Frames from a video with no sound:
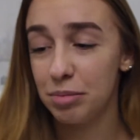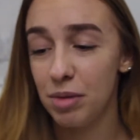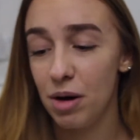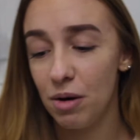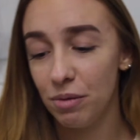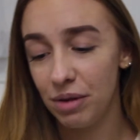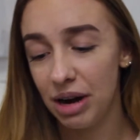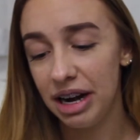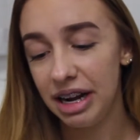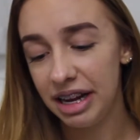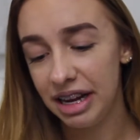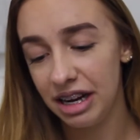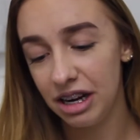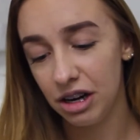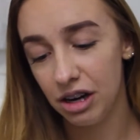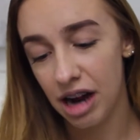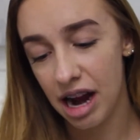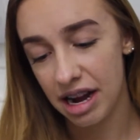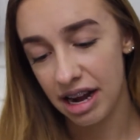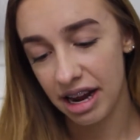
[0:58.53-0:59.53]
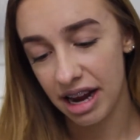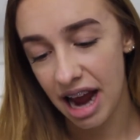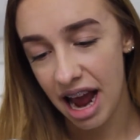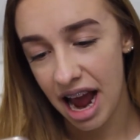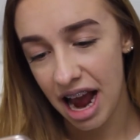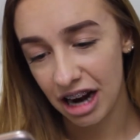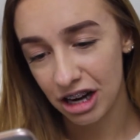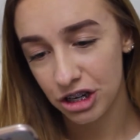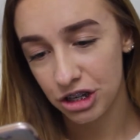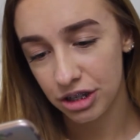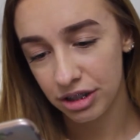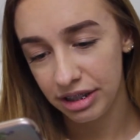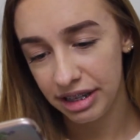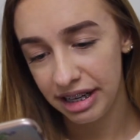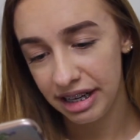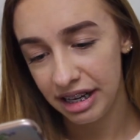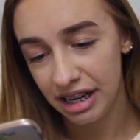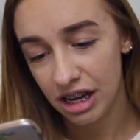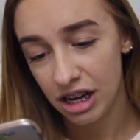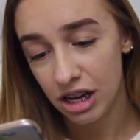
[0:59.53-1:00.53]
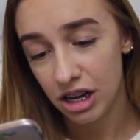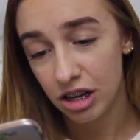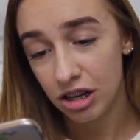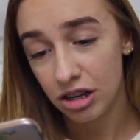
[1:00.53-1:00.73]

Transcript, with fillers: them all right here and I actually...